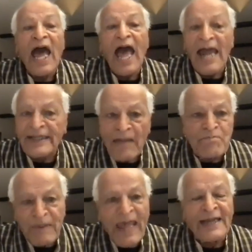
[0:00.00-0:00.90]
and
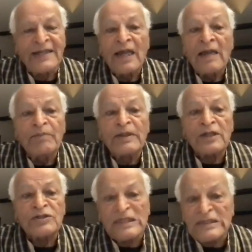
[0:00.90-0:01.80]
campaign
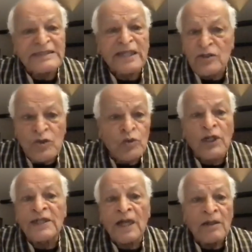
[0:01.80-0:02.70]
because this is the
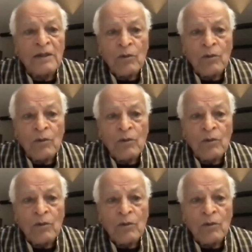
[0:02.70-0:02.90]
nuclear